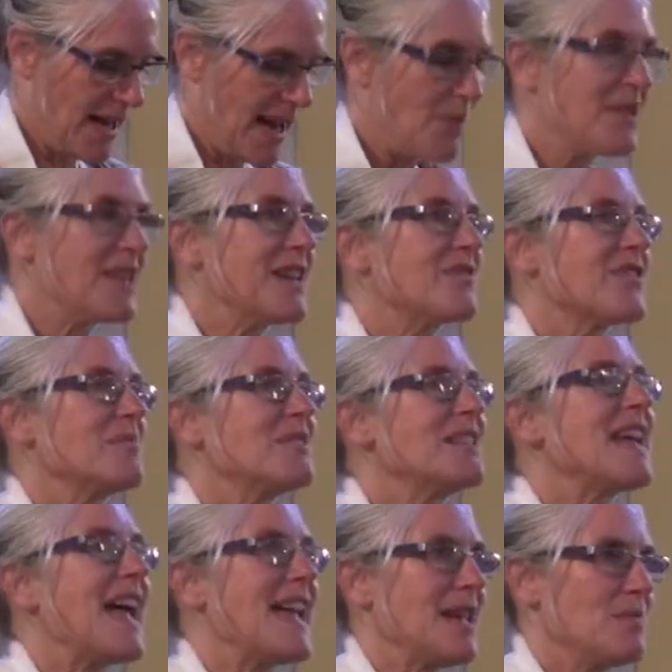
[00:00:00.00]
And we give them
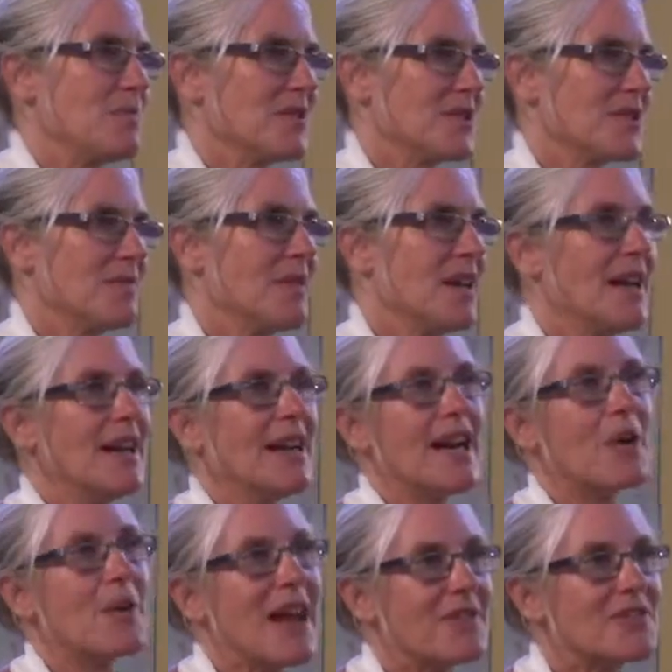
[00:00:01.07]
names.
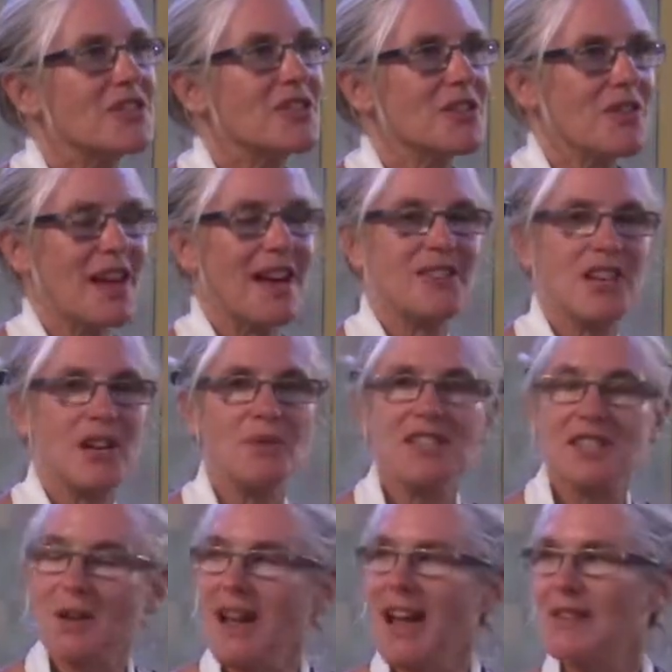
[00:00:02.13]
Now we have to do that, don't we?
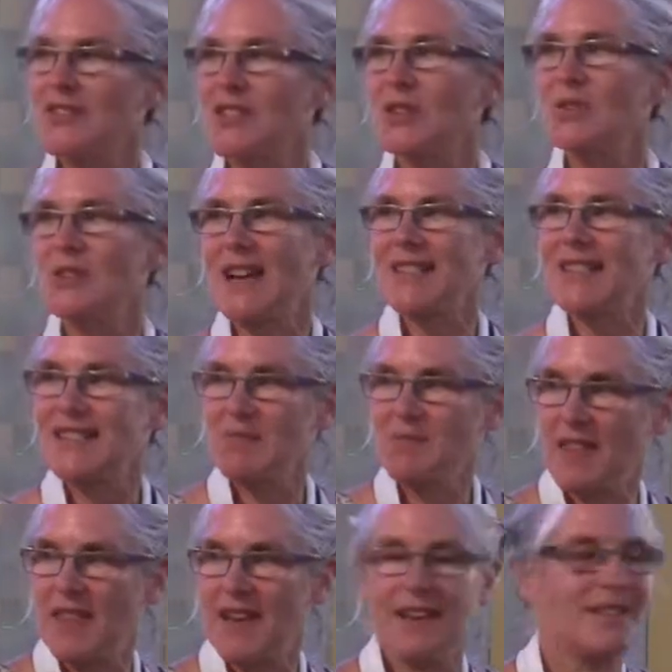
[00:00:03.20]
So I have to call that
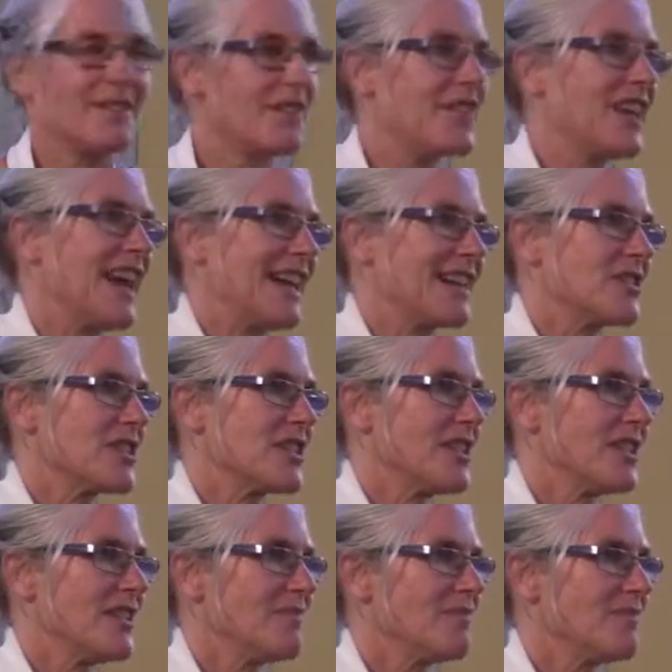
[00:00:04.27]
something, the
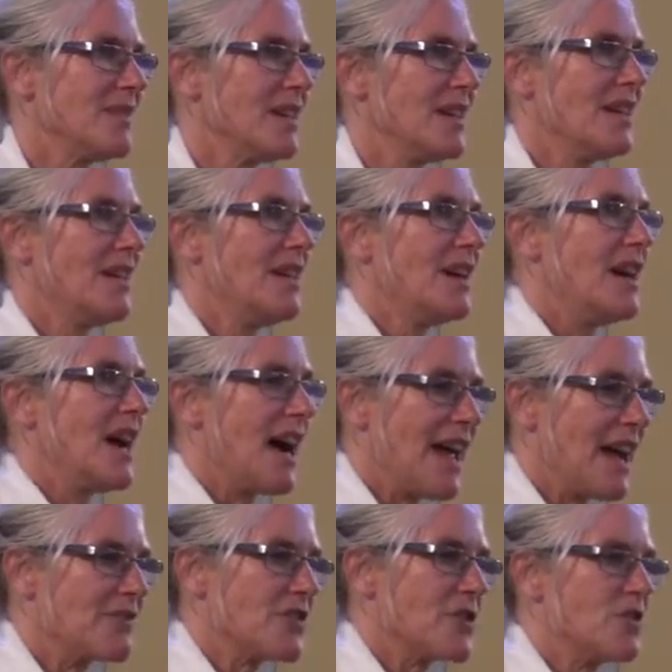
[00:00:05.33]
lectern. I
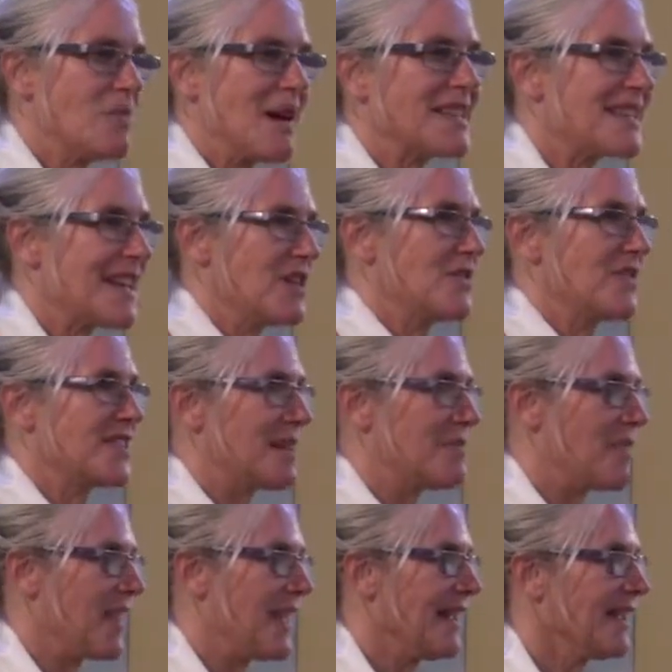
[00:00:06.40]
have to call myself
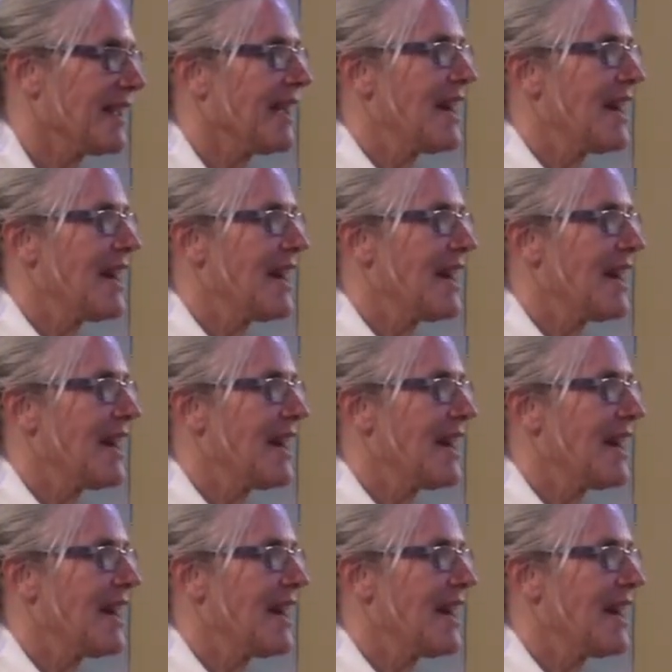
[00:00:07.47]
something.